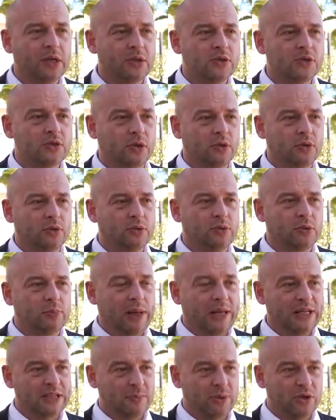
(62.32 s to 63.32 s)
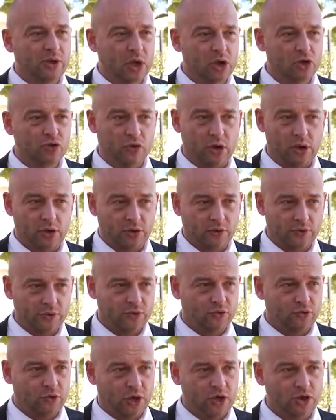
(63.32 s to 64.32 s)
So the plasma nitrite
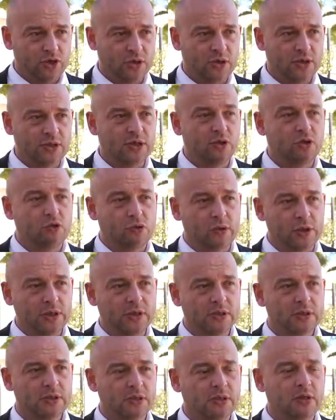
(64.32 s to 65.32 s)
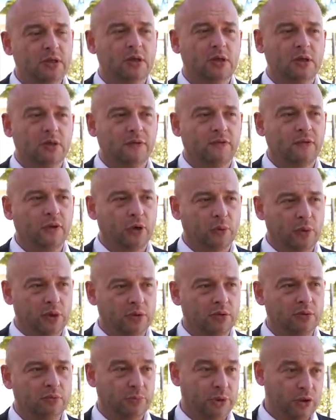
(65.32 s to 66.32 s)
concentration is increased
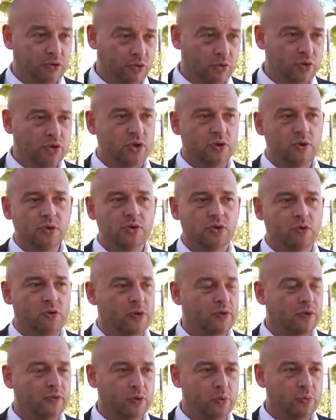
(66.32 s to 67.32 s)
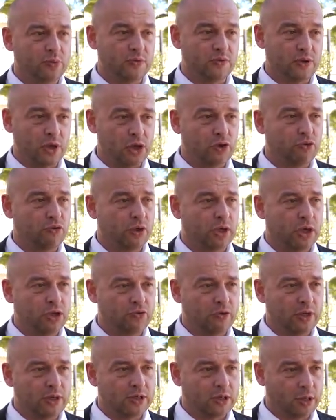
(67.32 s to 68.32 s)
following beetroot juice or other forms of dietary
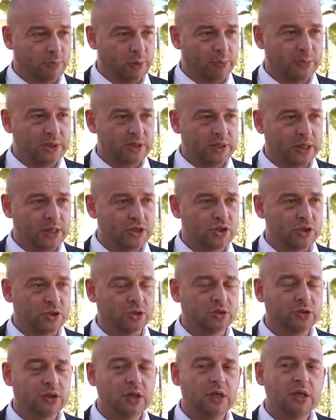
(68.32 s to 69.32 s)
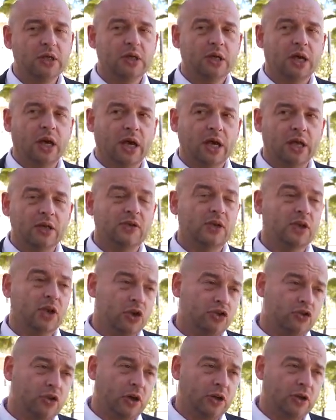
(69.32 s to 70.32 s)
nitrate supplementation and the
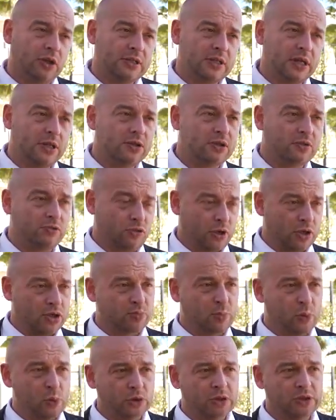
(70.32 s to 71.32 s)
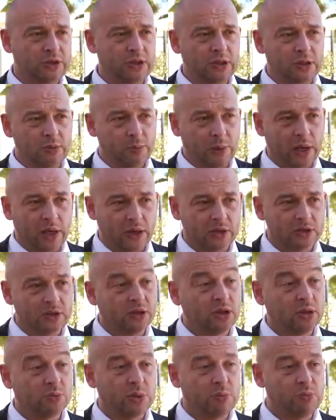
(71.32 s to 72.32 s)
nitrite is then transported in the blood
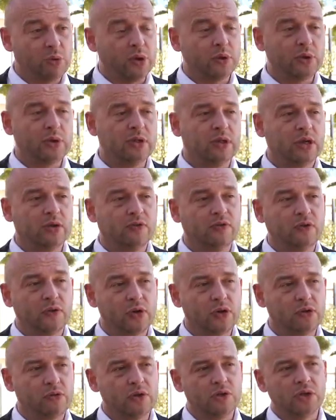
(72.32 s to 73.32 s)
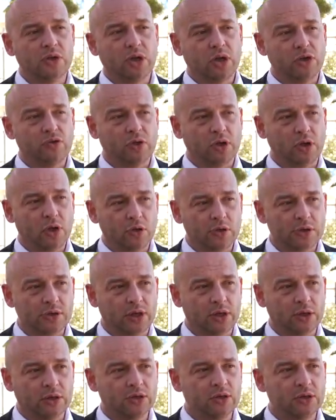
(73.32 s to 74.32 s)
and can be broken down further into nitric
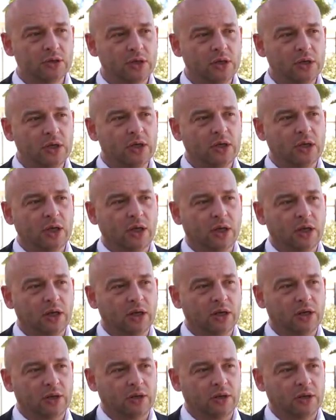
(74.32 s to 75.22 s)
oxide uh,